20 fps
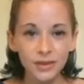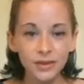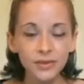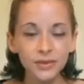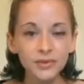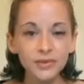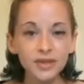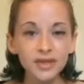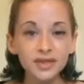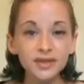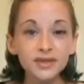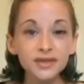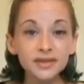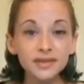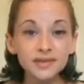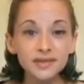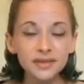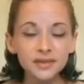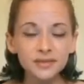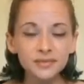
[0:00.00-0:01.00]
We can use
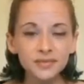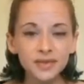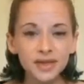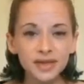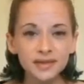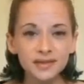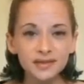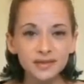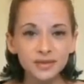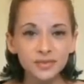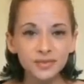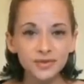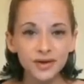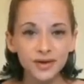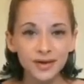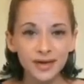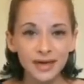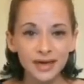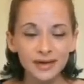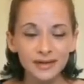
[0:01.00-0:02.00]
the impersonal
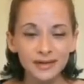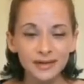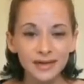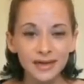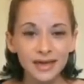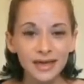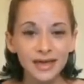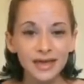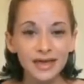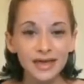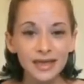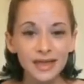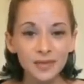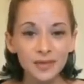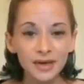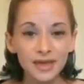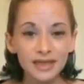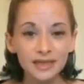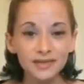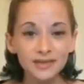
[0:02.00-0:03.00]
pronoun in the
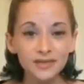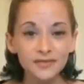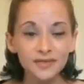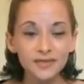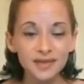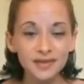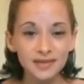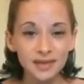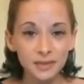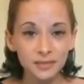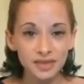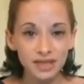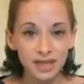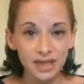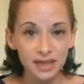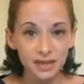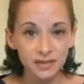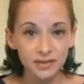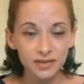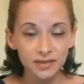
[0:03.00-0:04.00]
place of the
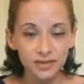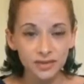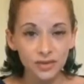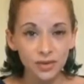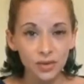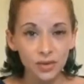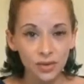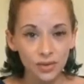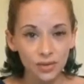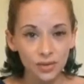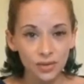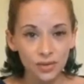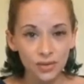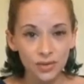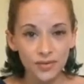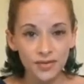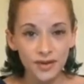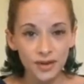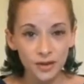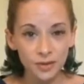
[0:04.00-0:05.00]
subject or
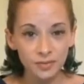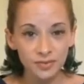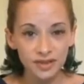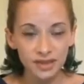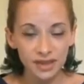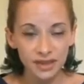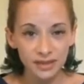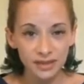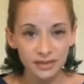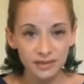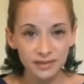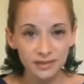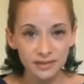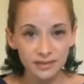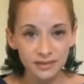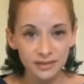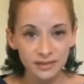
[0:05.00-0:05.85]
the object.